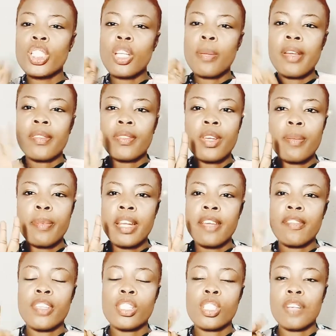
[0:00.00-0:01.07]
number 3
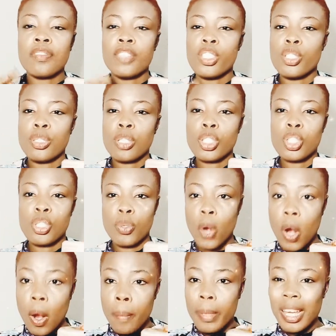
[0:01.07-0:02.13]
benefit of this salt
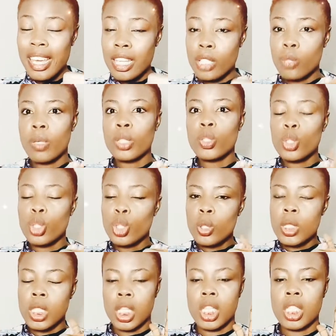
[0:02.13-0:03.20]
scrub is when you
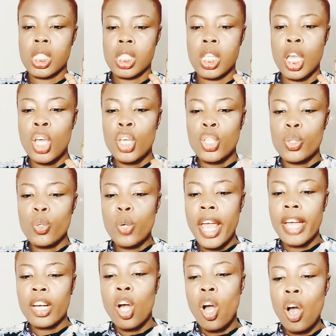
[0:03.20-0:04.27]
use it, you
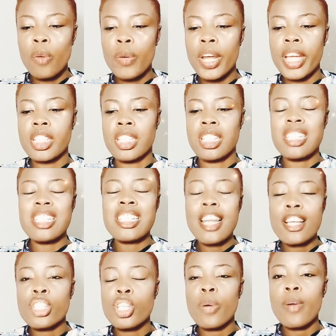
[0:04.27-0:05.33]
encourage the
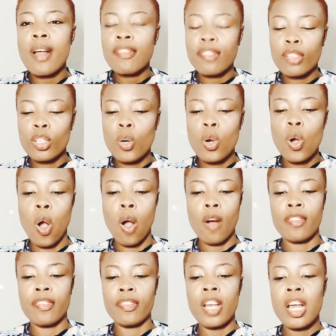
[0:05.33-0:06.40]
natural flow
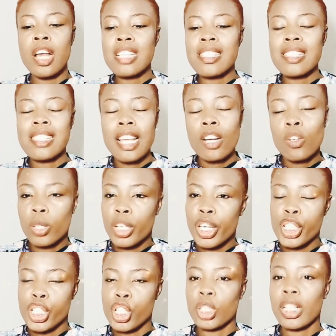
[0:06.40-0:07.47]
of
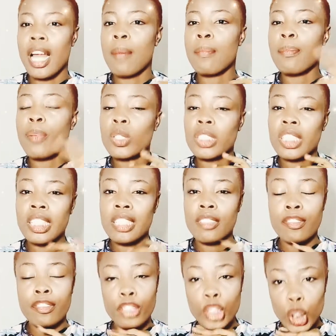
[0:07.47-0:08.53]
circulation and bodily
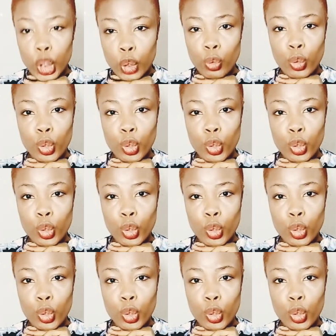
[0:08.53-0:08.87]
fluid.